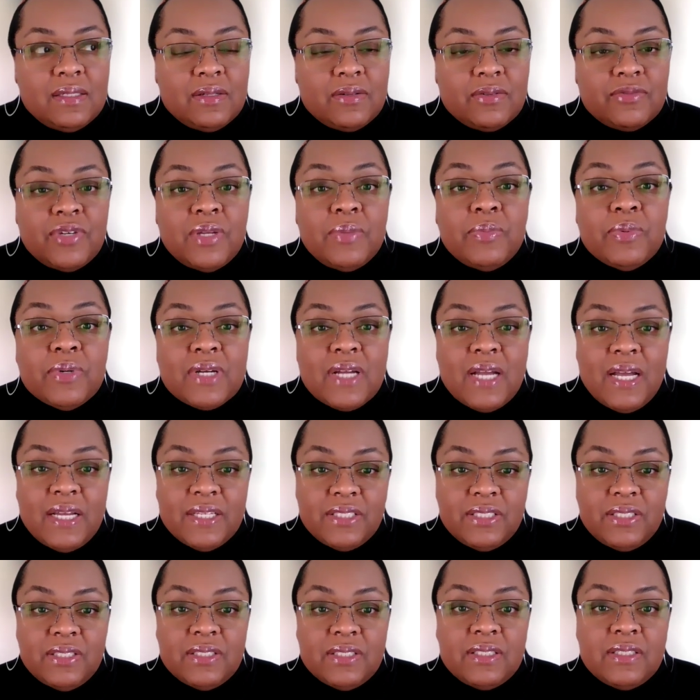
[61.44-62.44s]

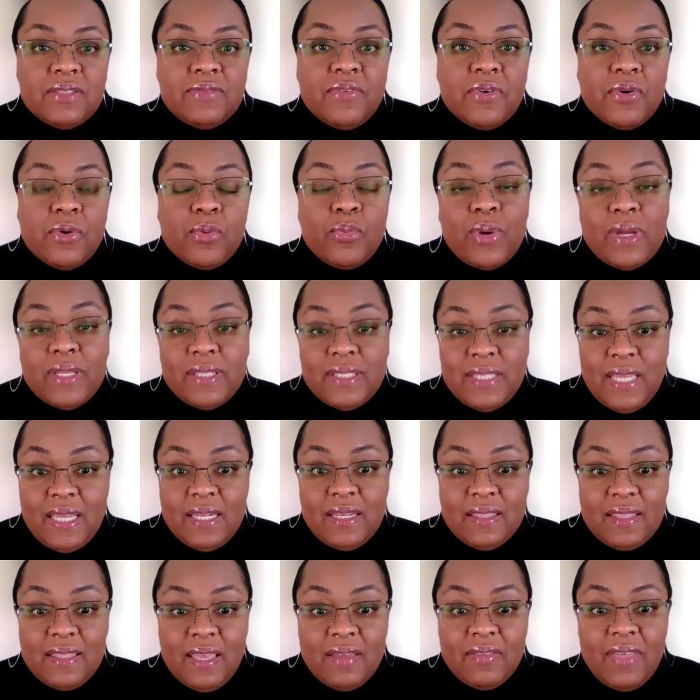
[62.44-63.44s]
repercussions for when
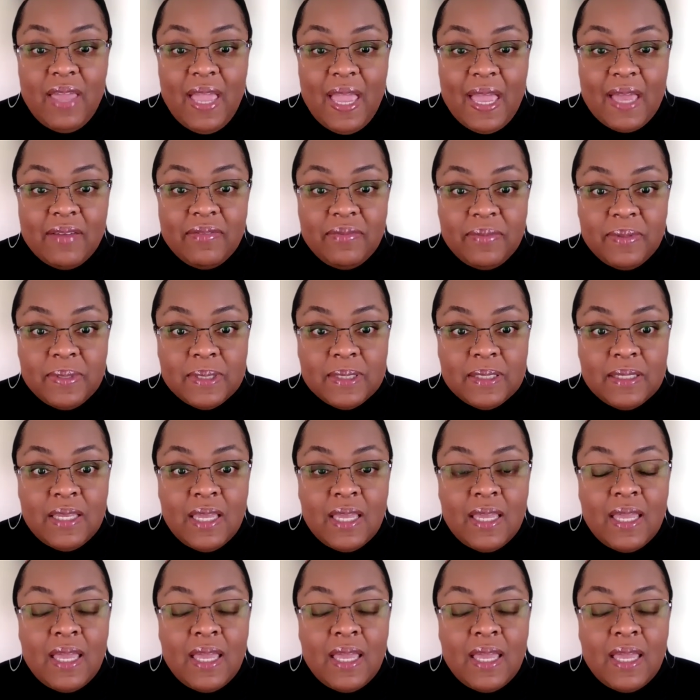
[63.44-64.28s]
data theft happen.